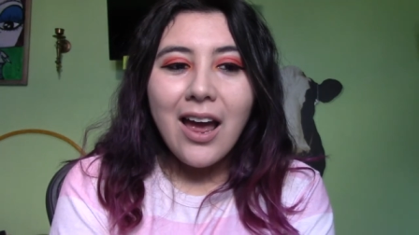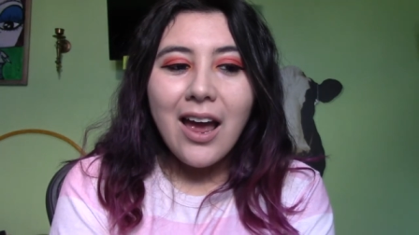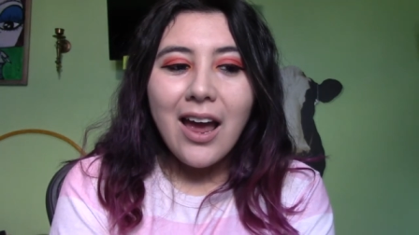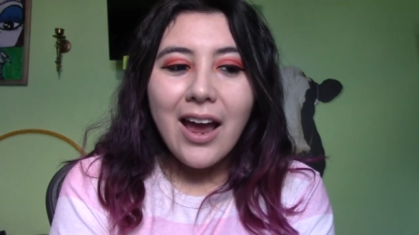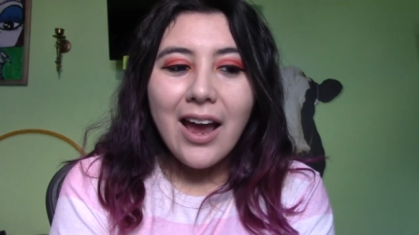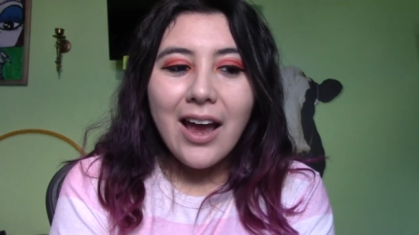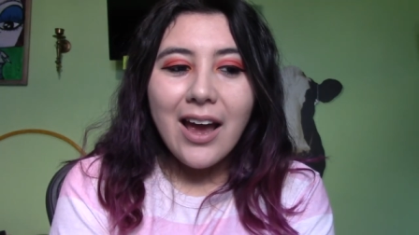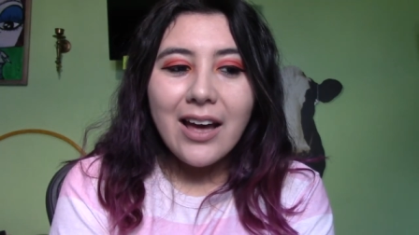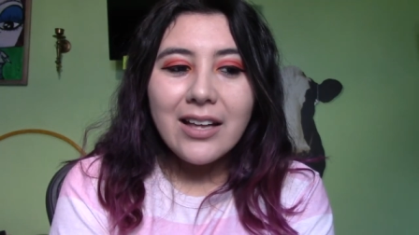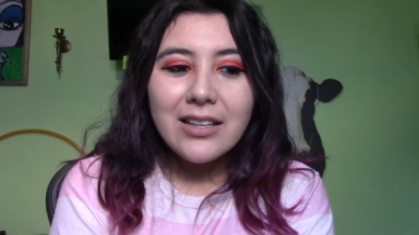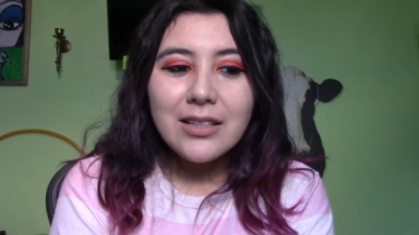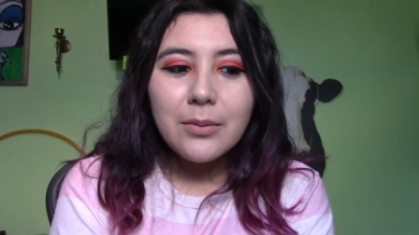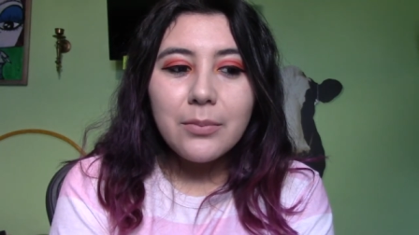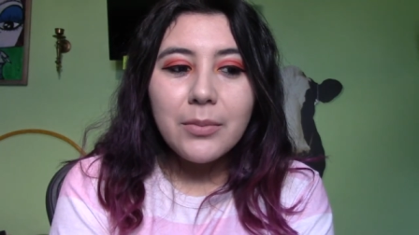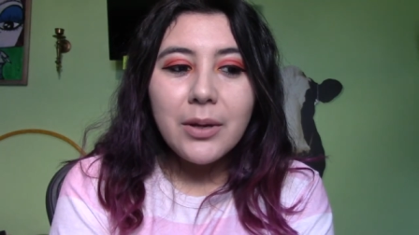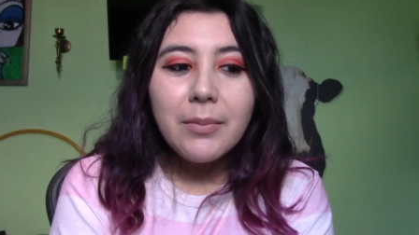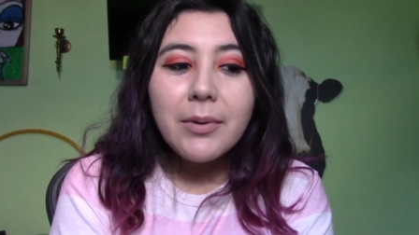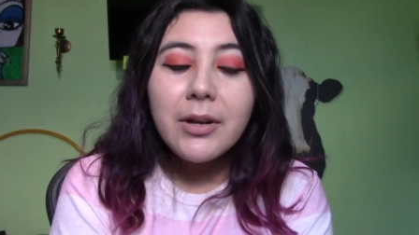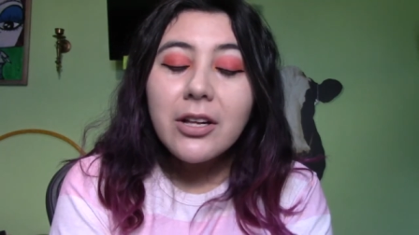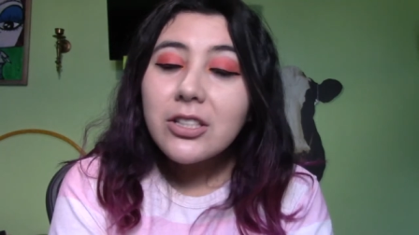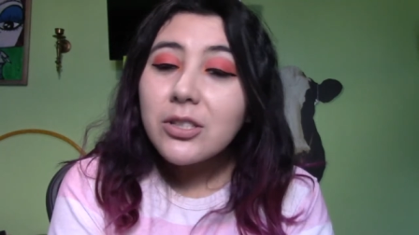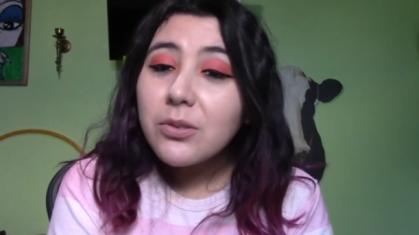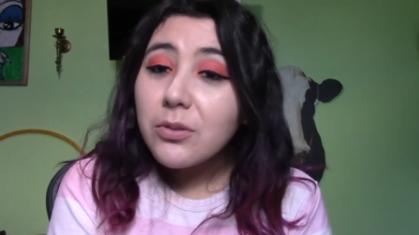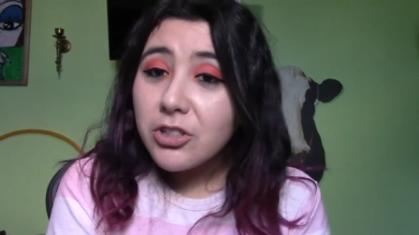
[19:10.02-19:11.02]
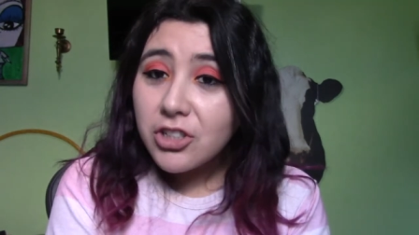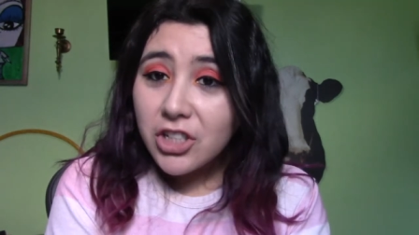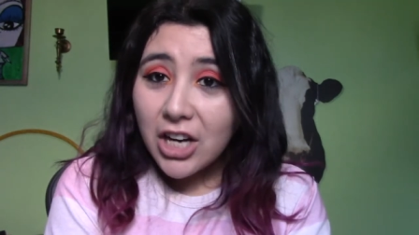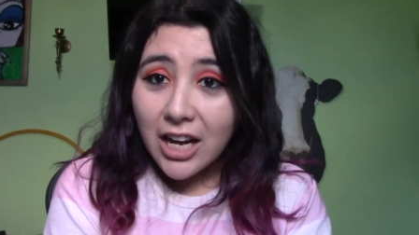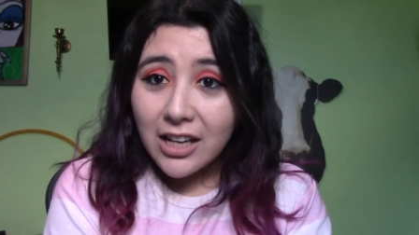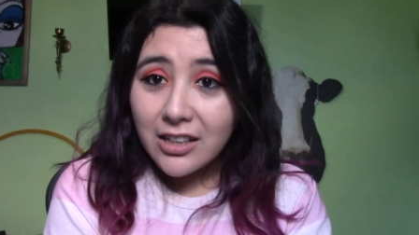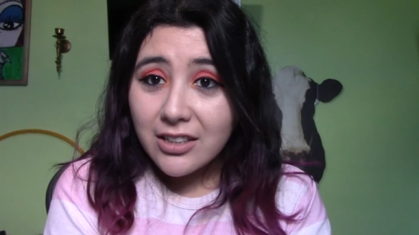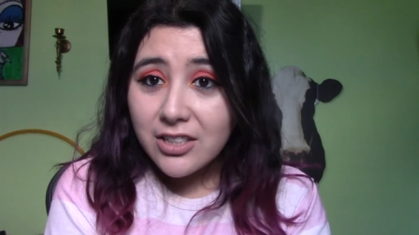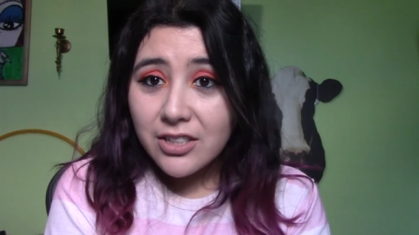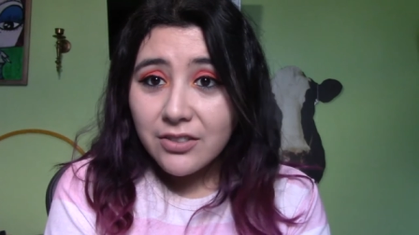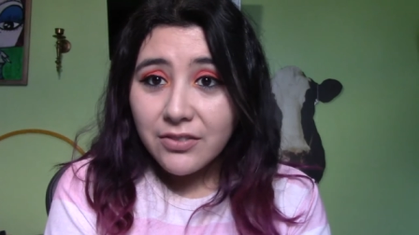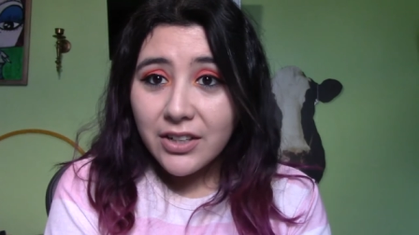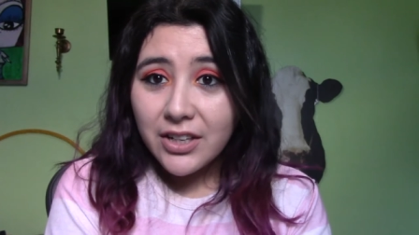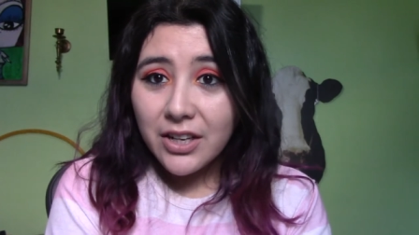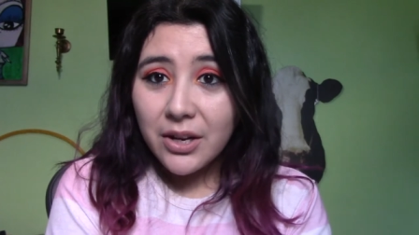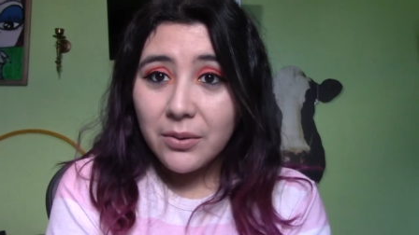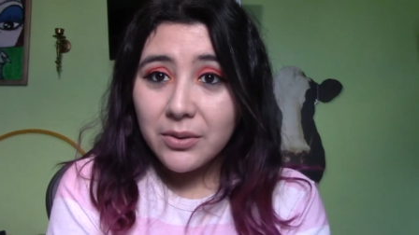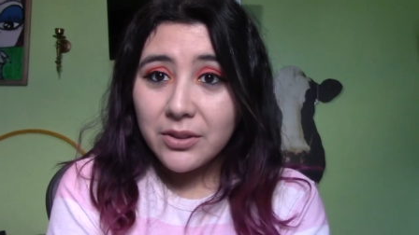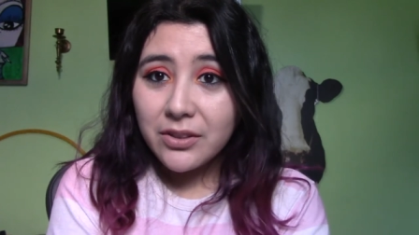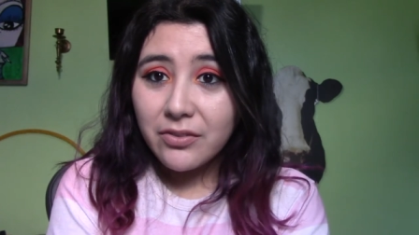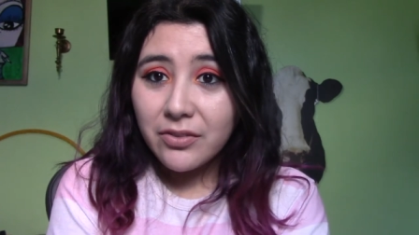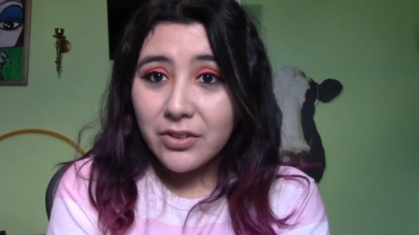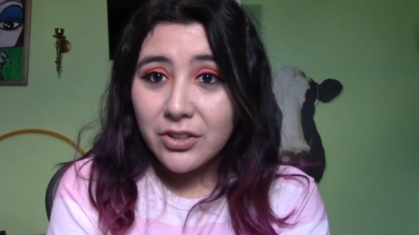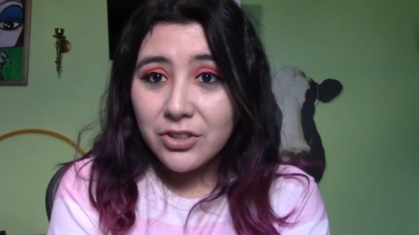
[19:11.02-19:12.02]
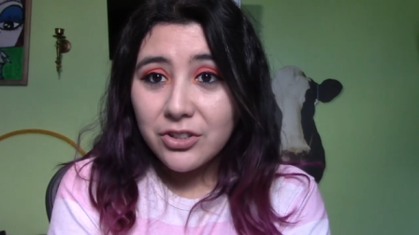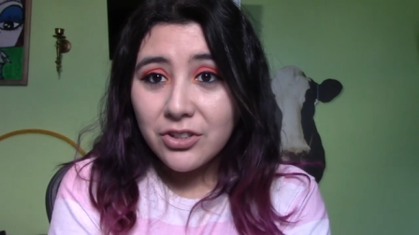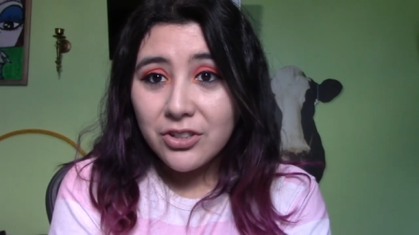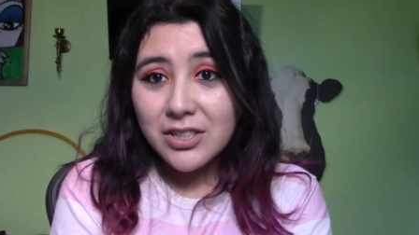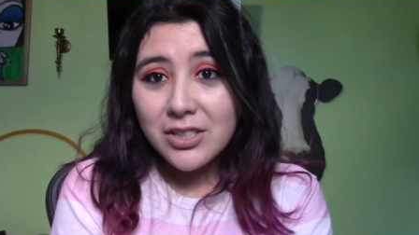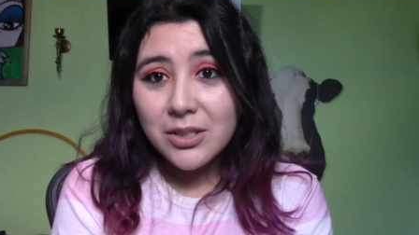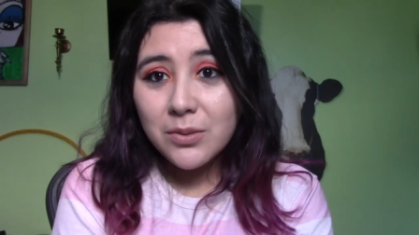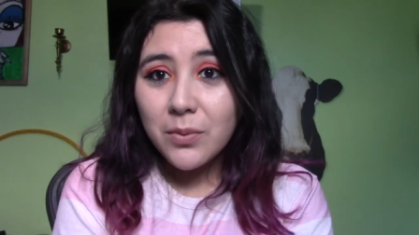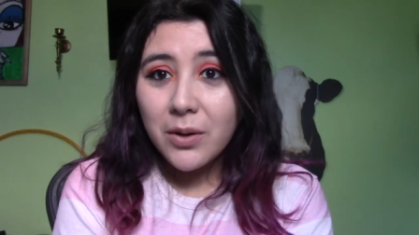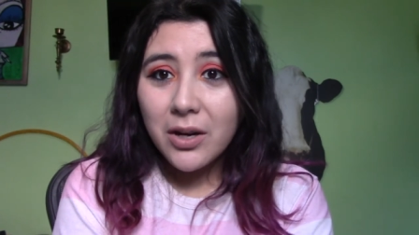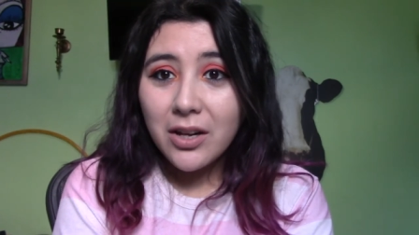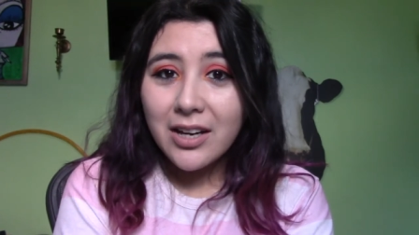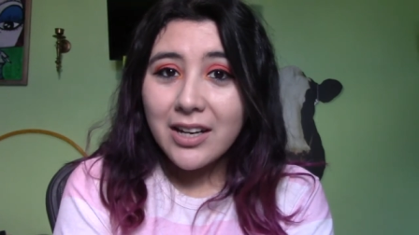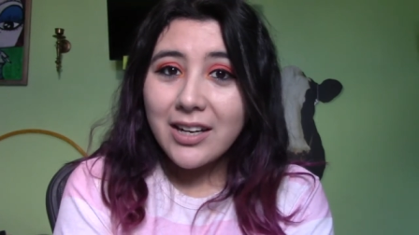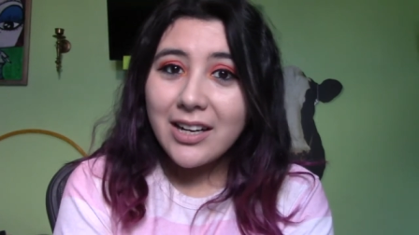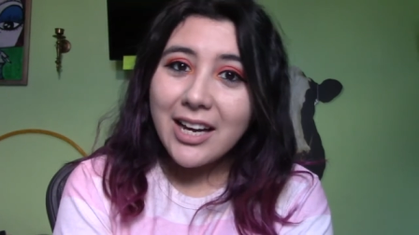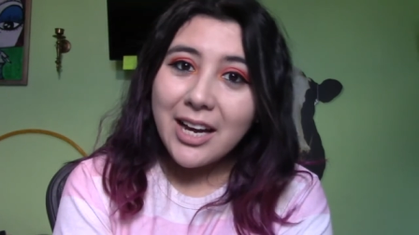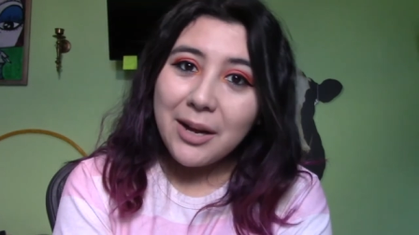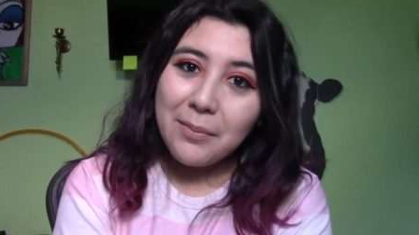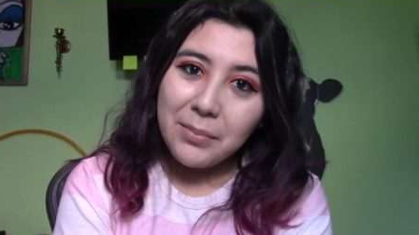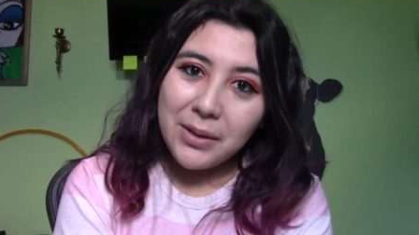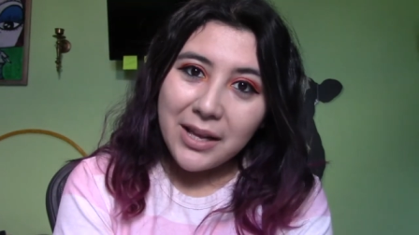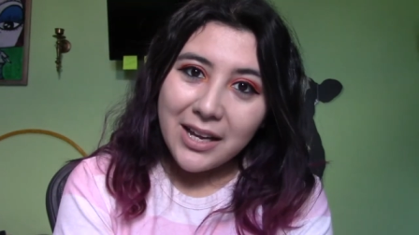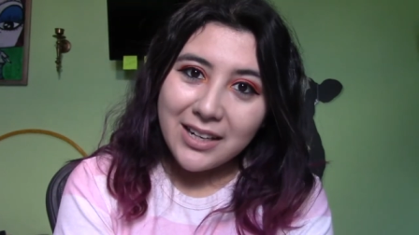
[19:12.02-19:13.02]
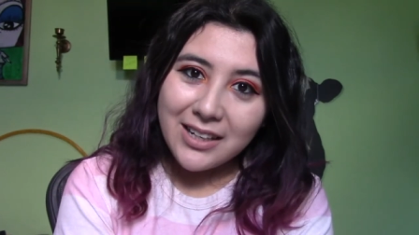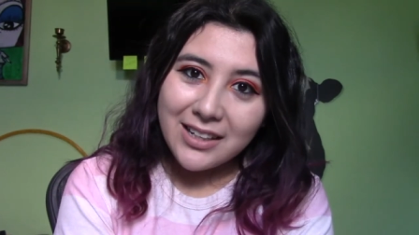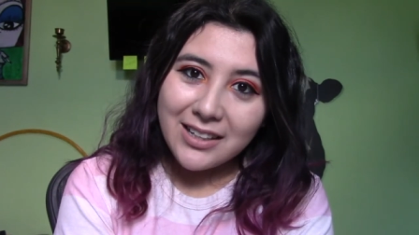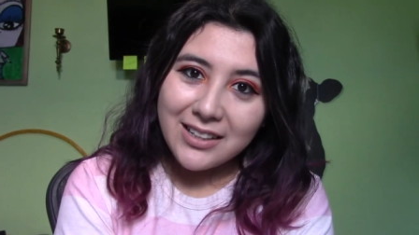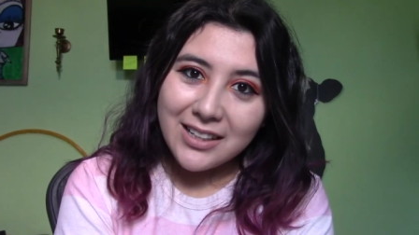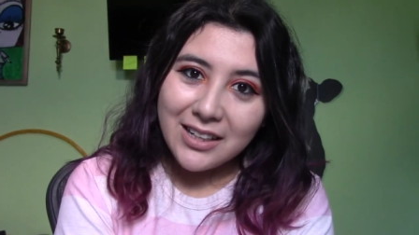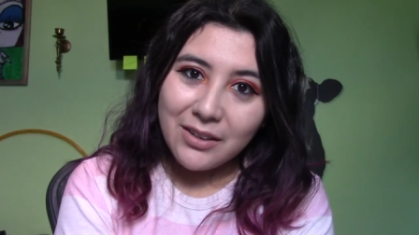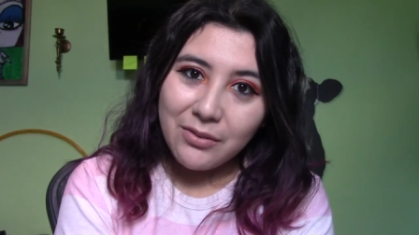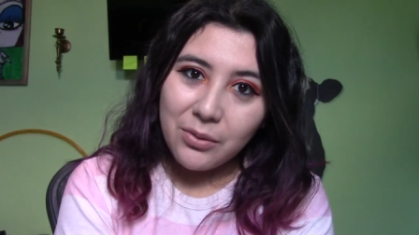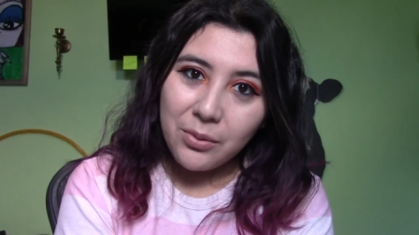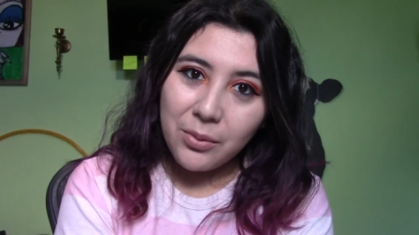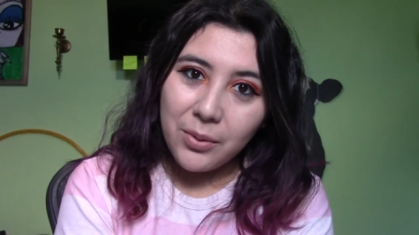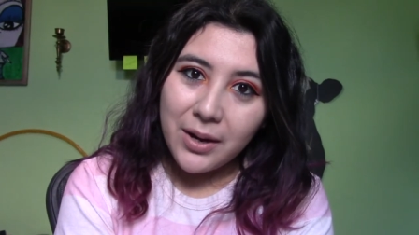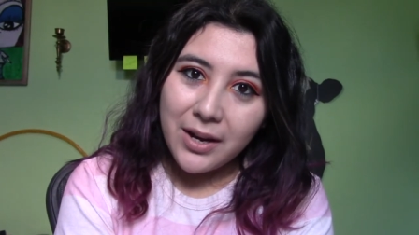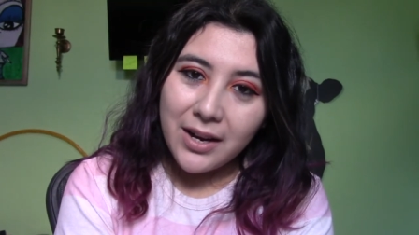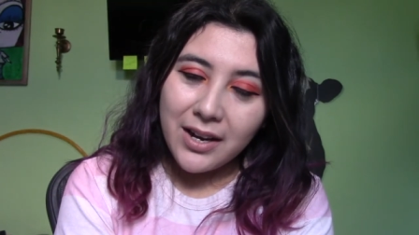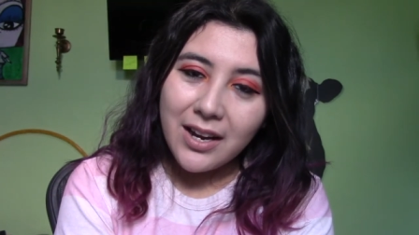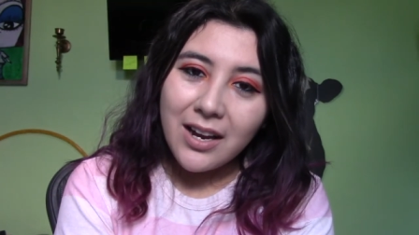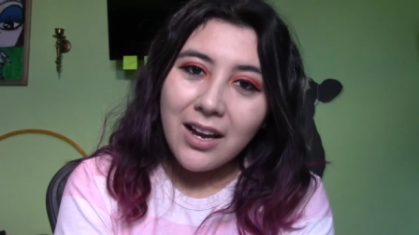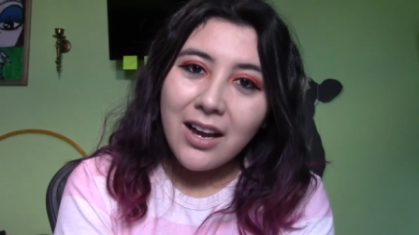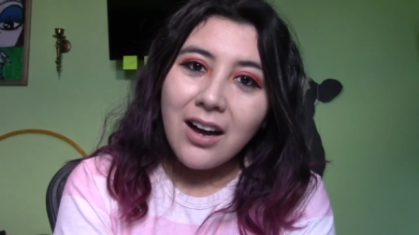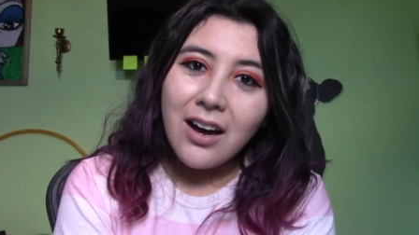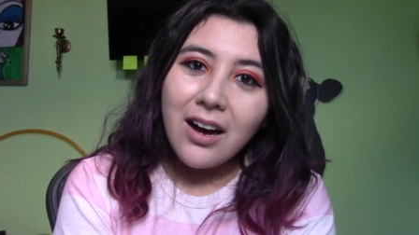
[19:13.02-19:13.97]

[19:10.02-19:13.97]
And maybe I'll do a challenge video in the future as well, and I am planning a giveaway.